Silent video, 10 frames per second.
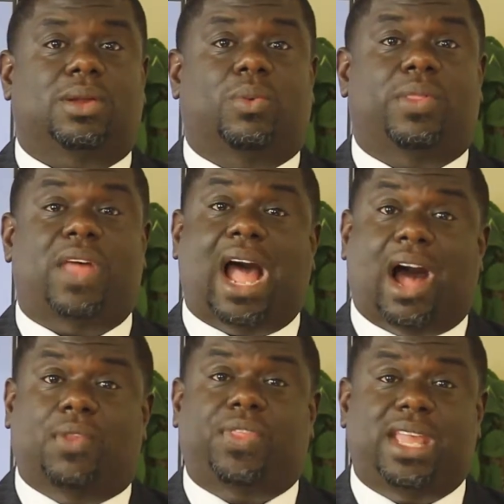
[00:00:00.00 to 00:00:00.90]

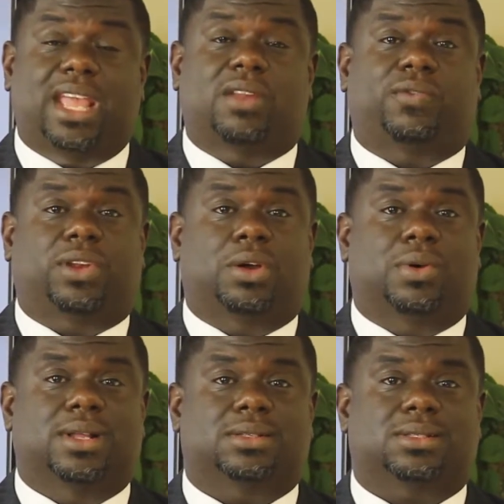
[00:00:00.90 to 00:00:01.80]
without the
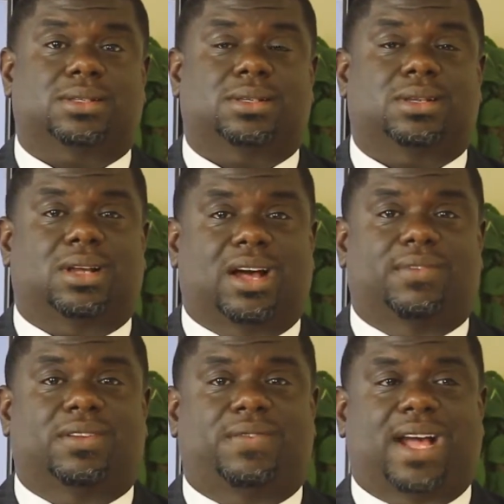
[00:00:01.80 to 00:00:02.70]
influence of
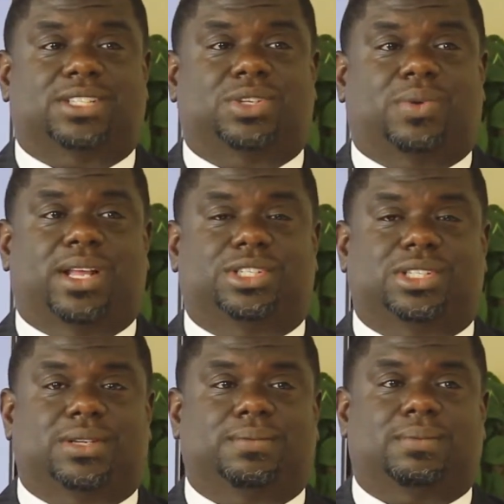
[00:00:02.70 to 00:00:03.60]

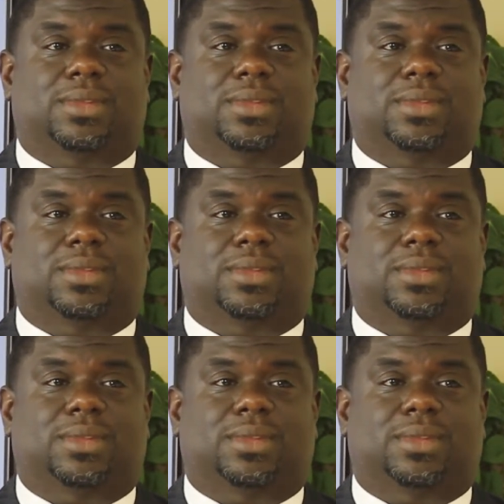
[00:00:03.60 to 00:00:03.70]
infatuation.